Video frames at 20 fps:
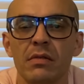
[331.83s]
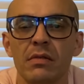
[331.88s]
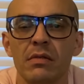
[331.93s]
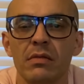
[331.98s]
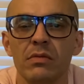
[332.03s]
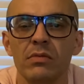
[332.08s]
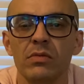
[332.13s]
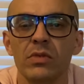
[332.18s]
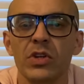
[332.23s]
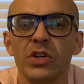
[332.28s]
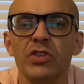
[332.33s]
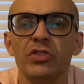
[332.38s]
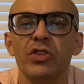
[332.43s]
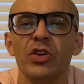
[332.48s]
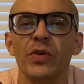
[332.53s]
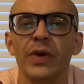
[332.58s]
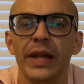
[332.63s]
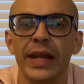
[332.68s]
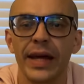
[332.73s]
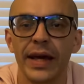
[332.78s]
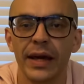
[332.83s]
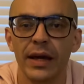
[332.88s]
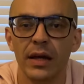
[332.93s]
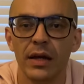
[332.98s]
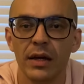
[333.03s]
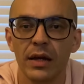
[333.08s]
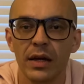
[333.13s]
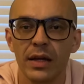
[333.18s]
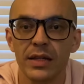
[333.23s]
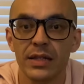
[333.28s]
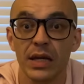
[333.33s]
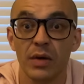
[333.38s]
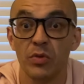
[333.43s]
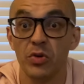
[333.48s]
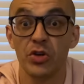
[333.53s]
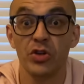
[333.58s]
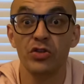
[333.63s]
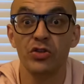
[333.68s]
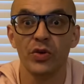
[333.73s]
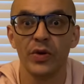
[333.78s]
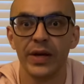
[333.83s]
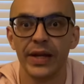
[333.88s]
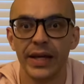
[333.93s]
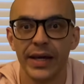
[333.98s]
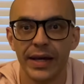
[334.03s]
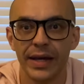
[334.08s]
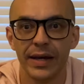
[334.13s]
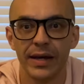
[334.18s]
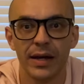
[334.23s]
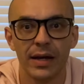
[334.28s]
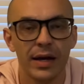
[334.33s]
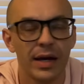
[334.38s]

what are you doing here? He's like, what are you doing here?